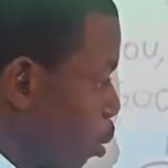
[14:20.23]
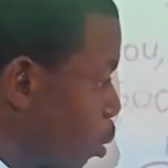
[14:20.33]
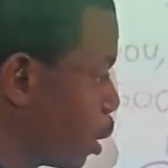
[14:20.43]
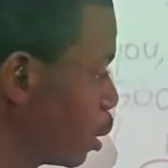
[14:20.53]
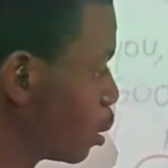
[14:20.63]

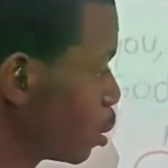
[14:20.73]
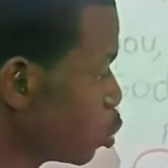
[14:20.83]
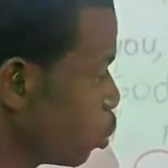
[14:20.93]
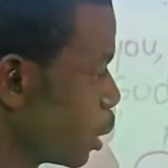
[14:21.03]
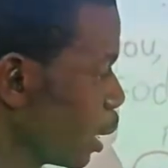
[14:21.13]
Okay,
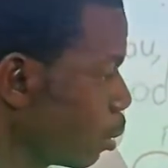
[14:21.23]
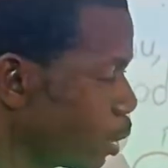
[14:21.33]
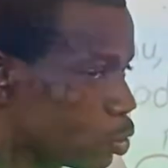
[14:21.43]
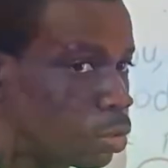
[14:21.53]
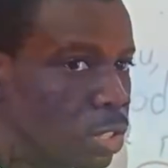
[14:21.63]
this week now
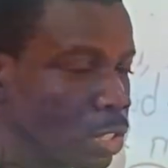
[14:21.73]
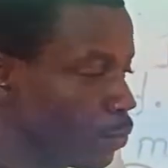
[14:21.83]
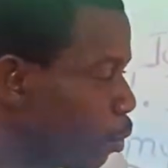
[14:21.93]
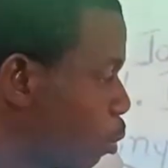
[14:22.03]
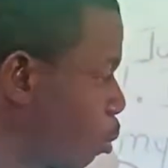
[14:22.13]
there's no need
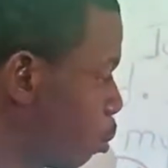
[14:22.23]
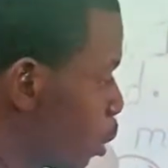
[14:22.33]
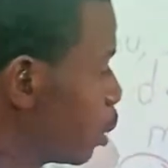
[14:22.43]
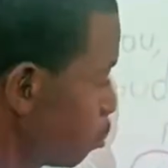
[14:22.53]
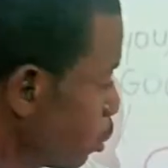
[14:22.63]
for,
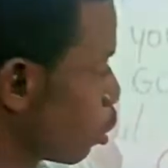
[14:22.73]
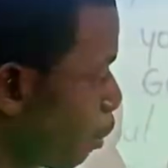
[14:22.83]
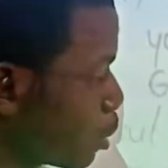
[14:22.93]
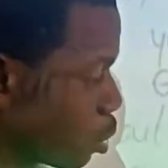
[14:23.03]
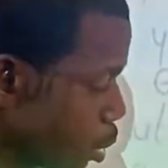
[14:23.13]
okay, the
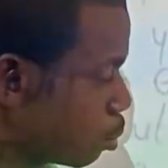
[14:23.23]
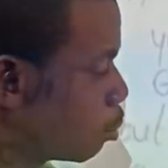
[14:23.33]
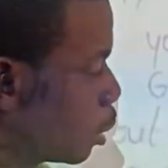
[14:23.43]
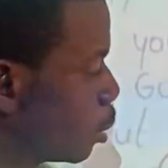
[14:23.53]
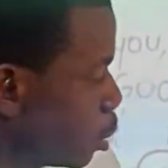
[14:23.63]
comma is okay
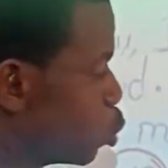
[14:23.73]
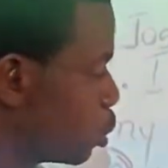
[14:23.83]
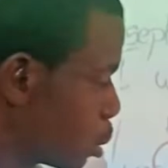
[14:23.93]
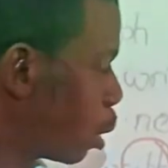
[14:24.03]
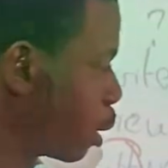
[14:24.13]
this
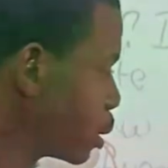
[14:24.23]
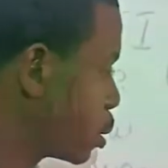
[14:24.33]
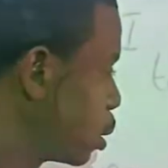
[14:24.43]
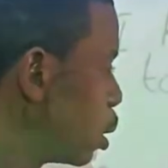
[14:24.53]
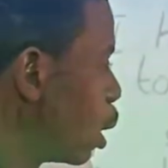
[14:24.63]
week. All
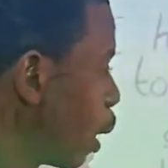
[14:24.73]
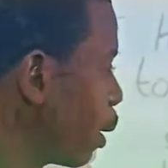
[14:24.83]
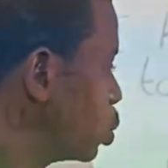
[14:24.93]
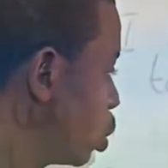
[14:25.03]
right, our